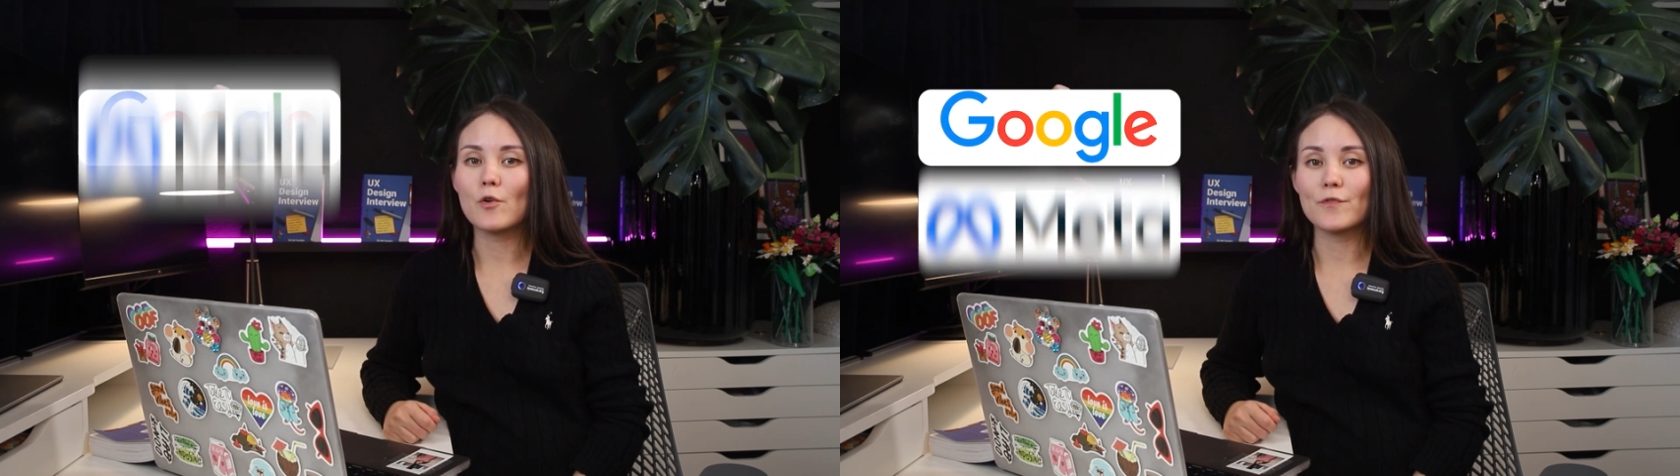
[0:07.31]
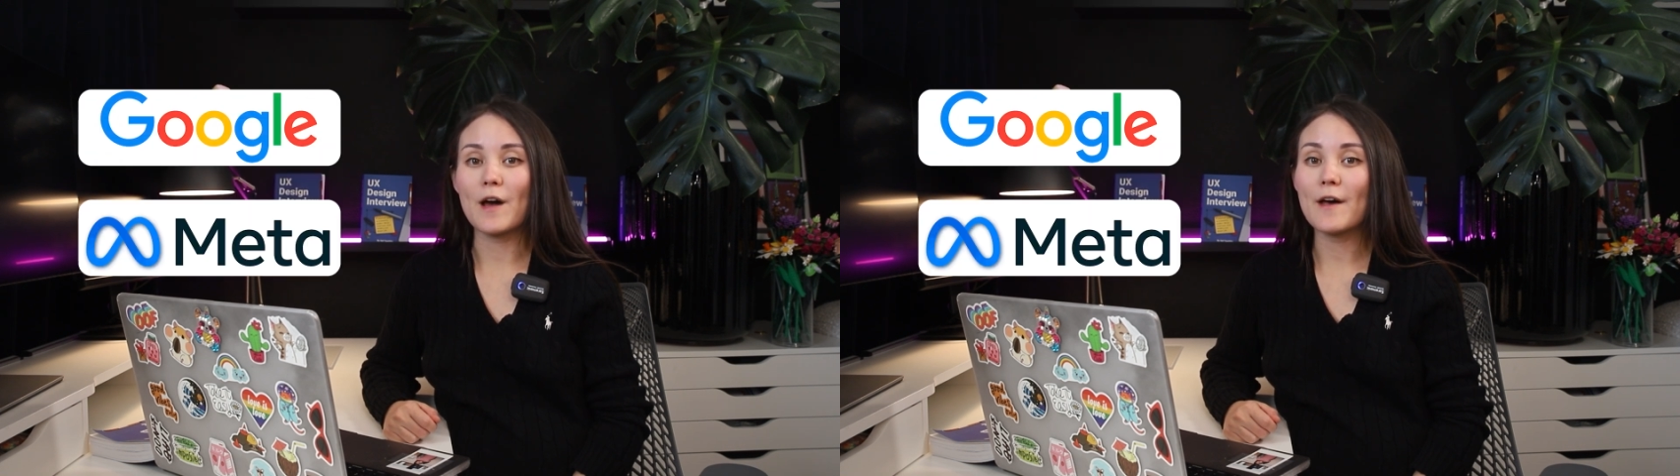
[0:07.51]

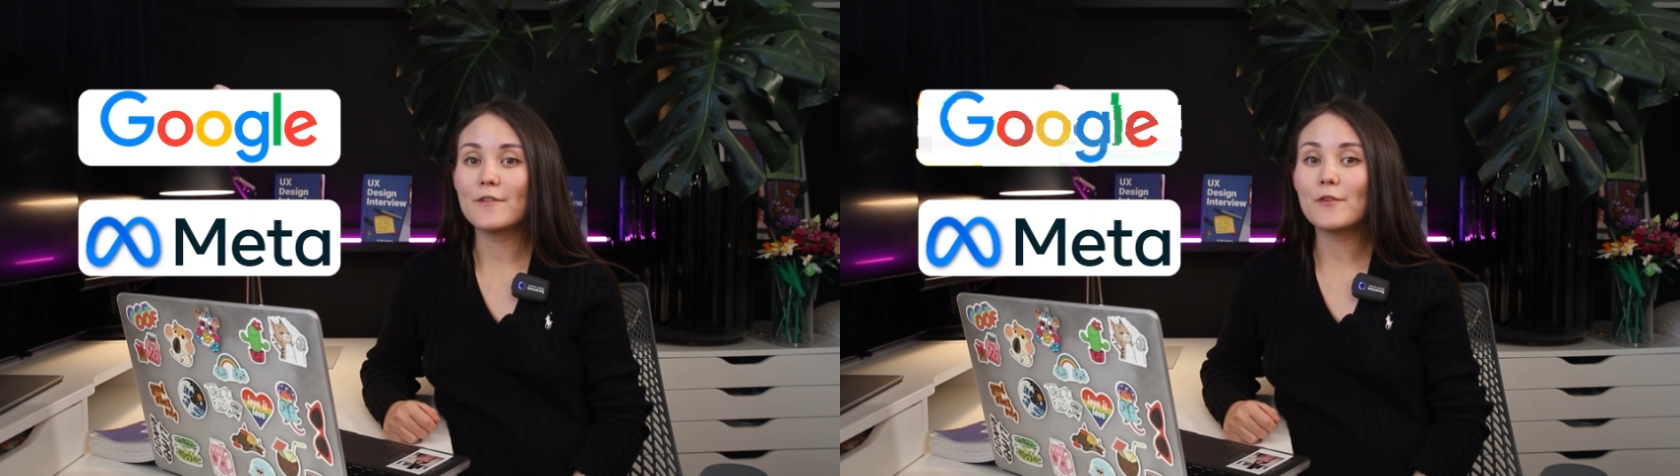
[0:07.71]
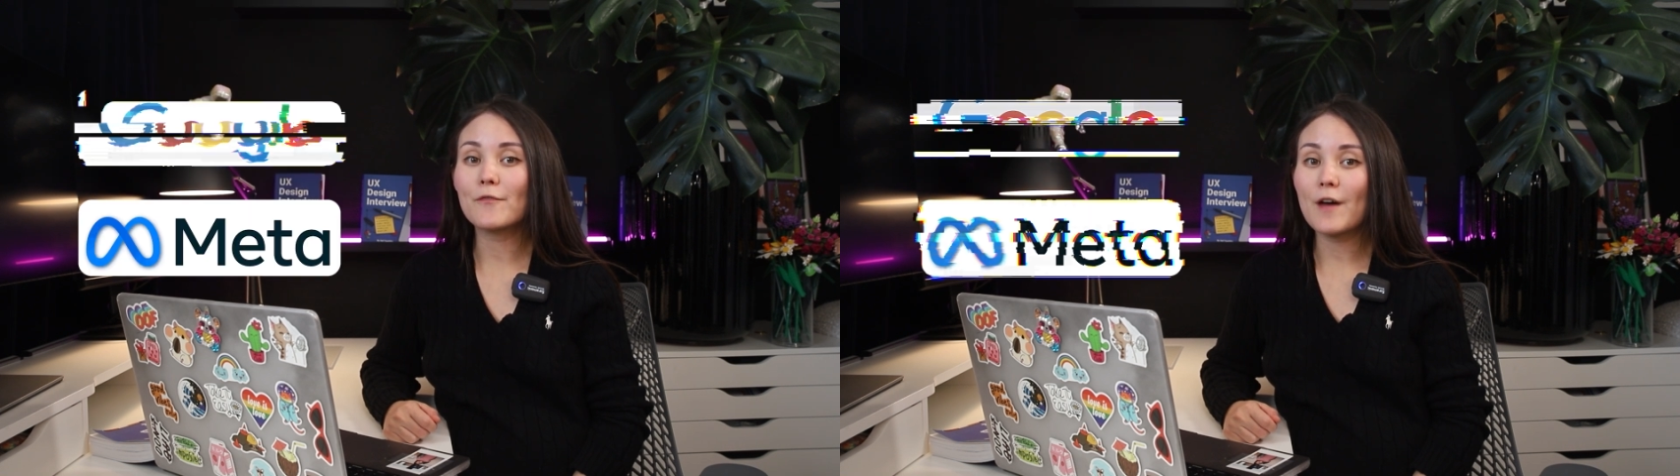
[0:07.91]
or the
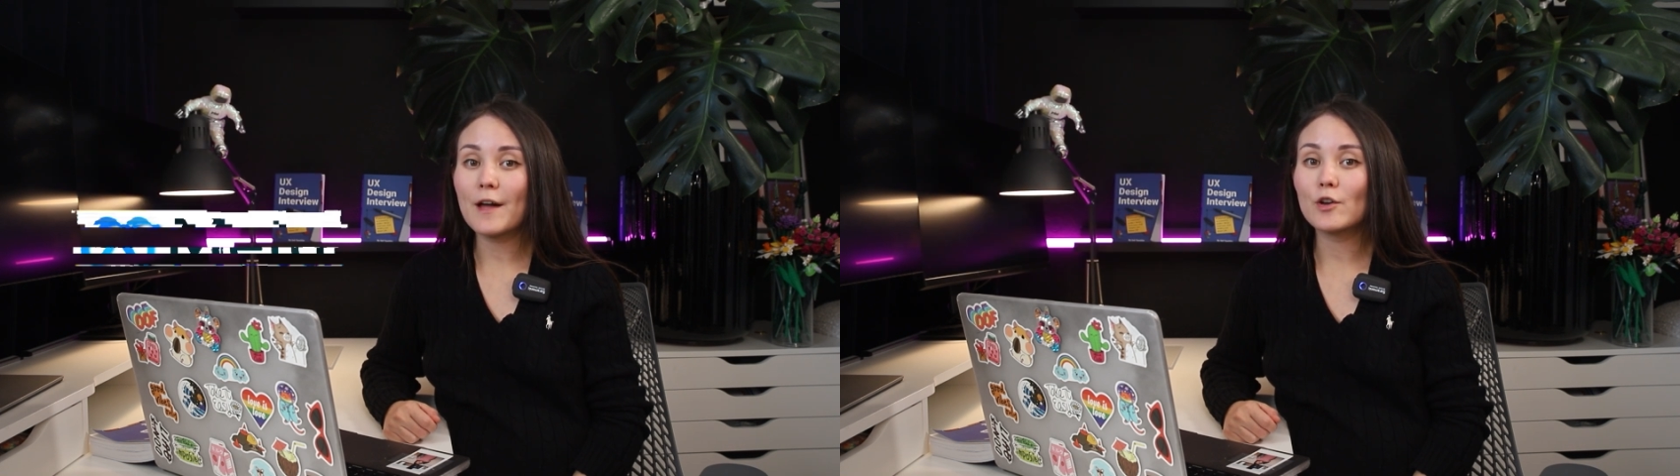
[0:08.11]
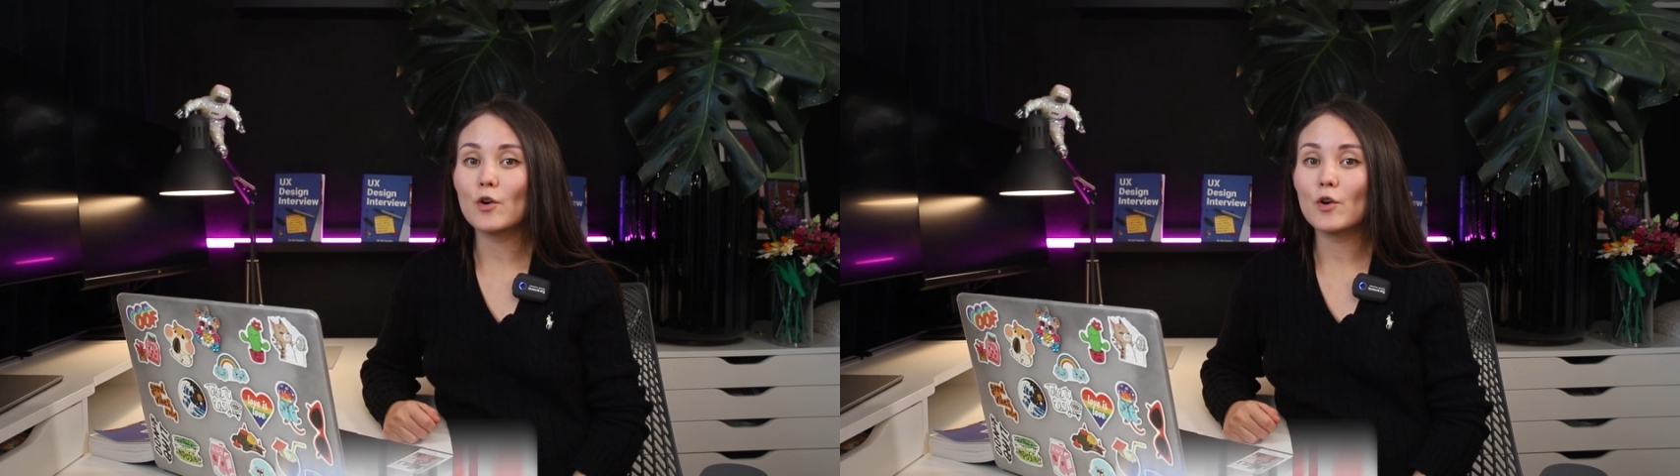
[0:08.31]
other FAANG